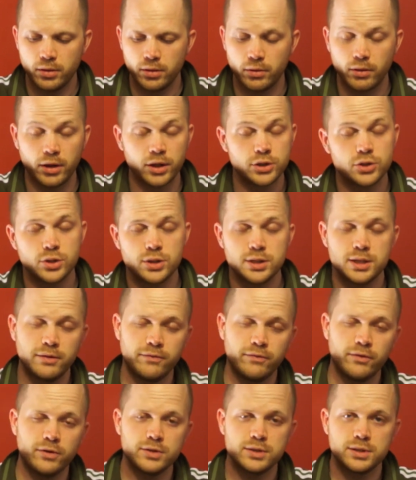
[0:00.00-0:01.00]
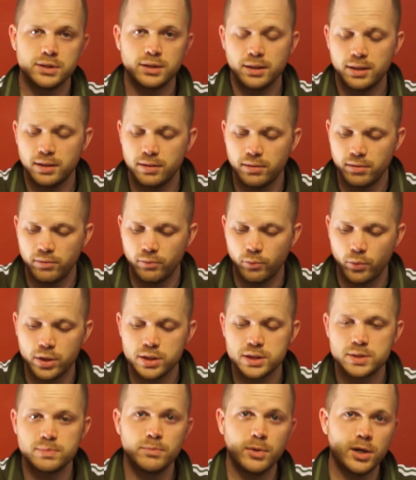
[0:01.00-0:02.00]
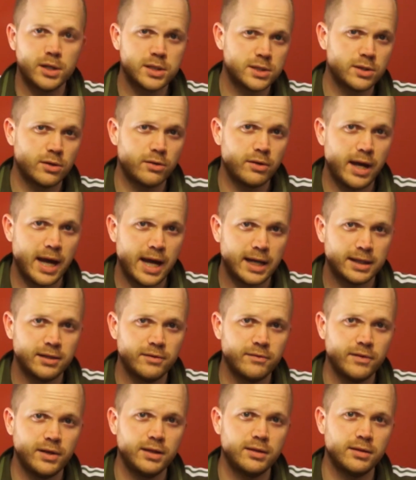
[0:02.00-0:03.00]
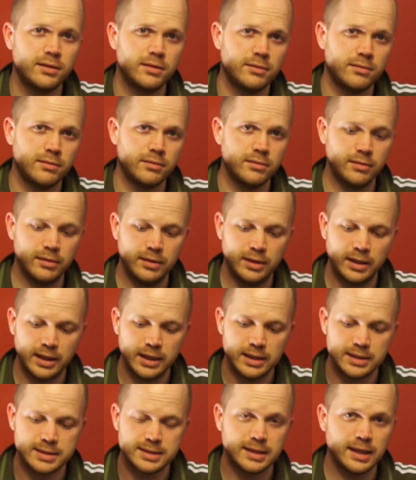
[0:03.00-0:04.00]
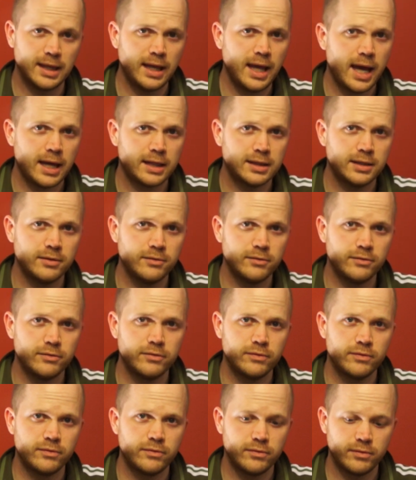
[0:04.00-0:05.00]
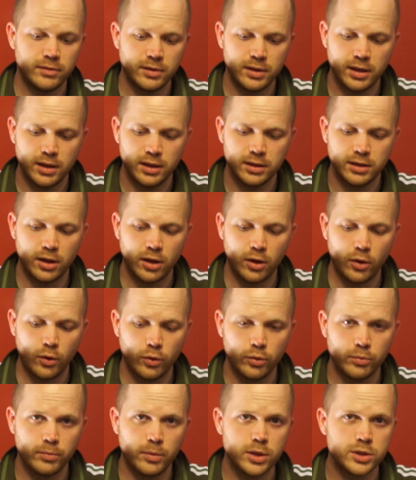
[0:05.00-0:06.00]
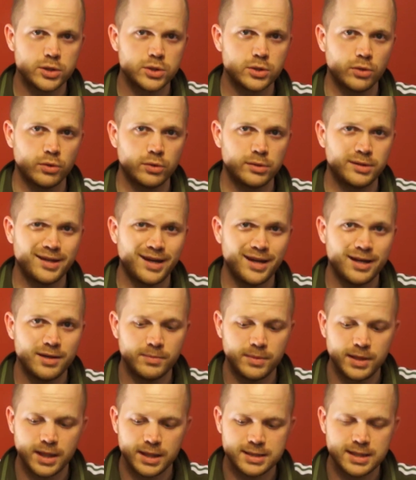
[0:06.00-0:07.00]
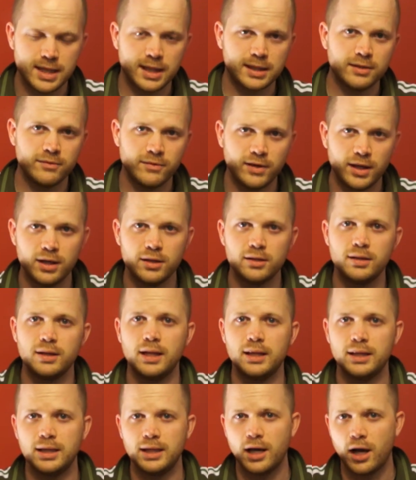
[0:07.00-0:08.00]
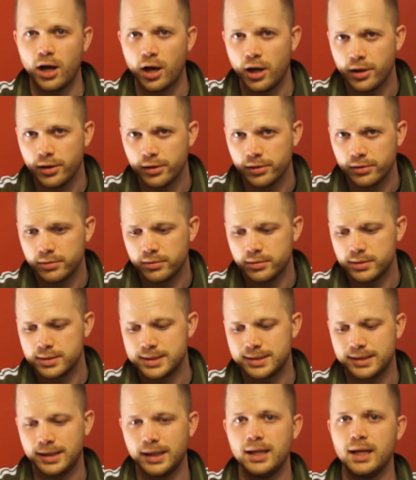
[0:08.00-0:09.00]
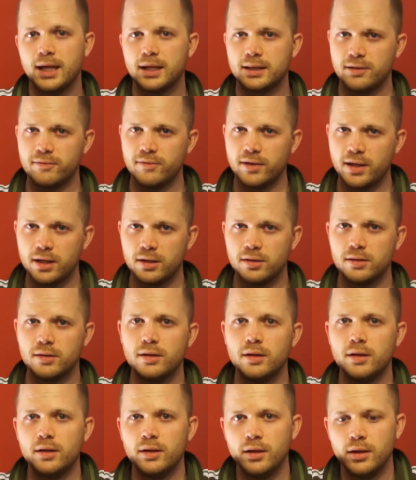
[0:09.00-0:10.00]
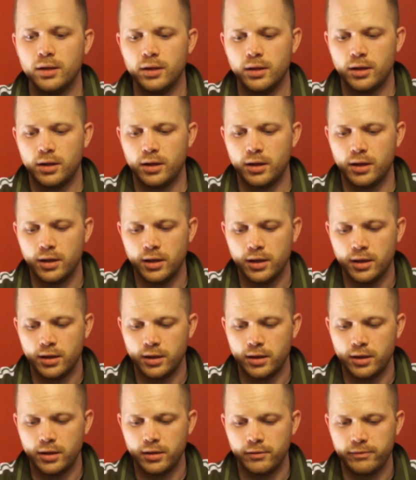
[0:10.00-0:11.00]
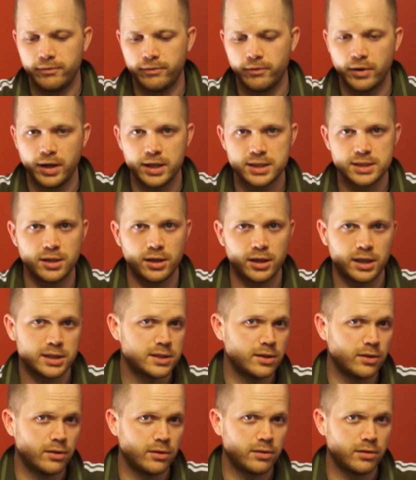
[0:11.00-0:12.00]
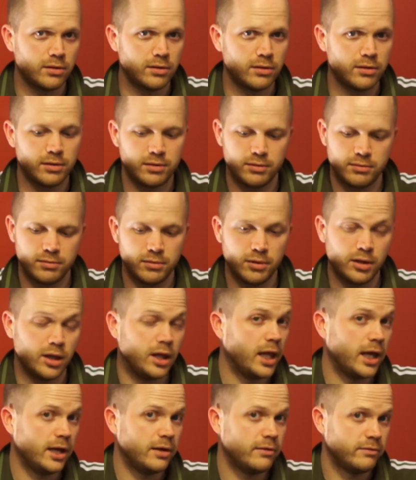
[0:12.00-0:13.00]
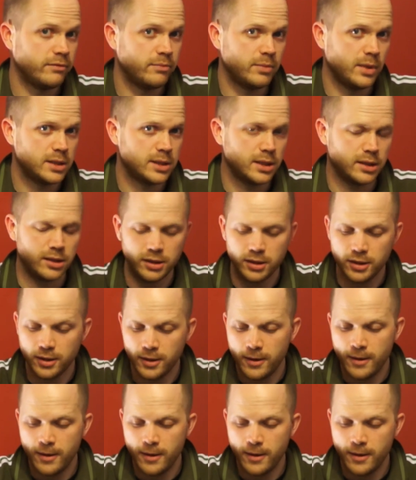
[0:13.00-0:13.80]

or I should say first, once monster activate, they stay active. The whole monster type gets activated, and they all stay activated for as long as they're alive, basically.